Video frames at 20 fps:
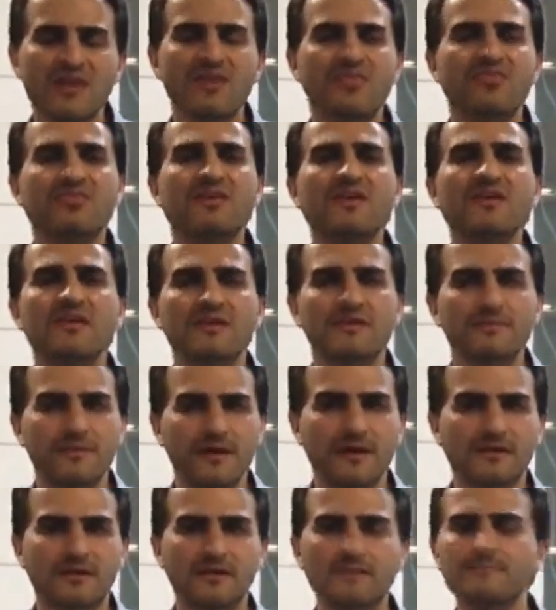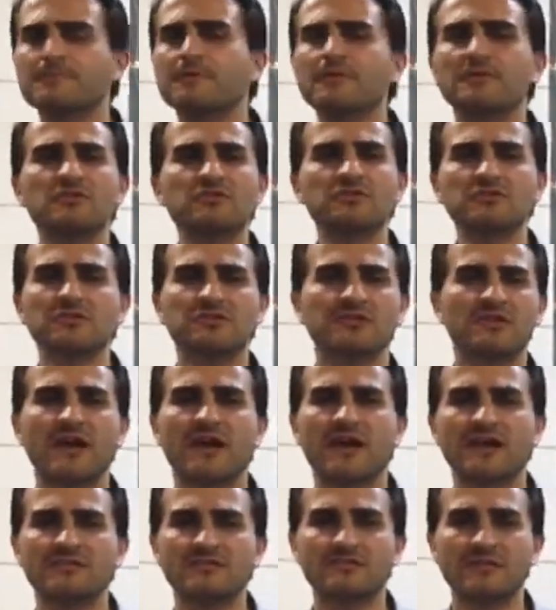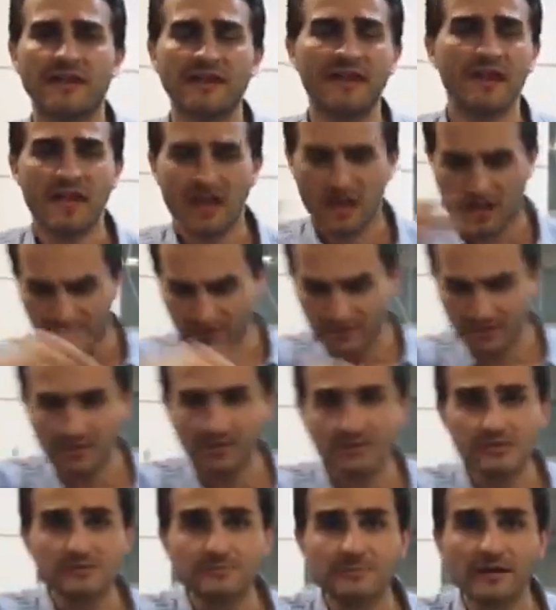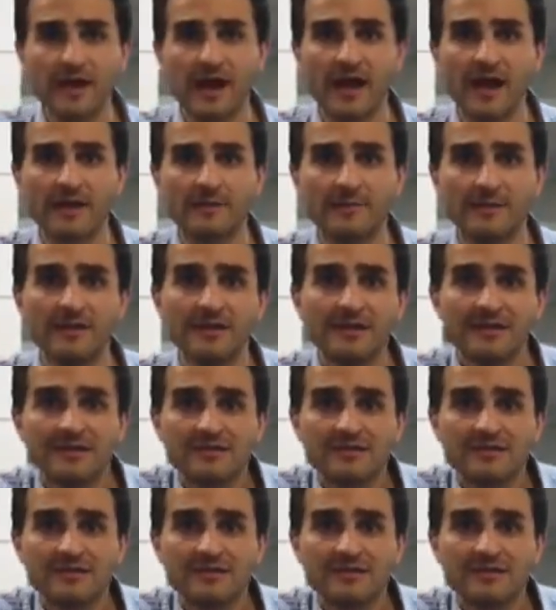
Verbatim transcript: Think about it. I'm pretty sure that you're gonna do that. Everything is behind me.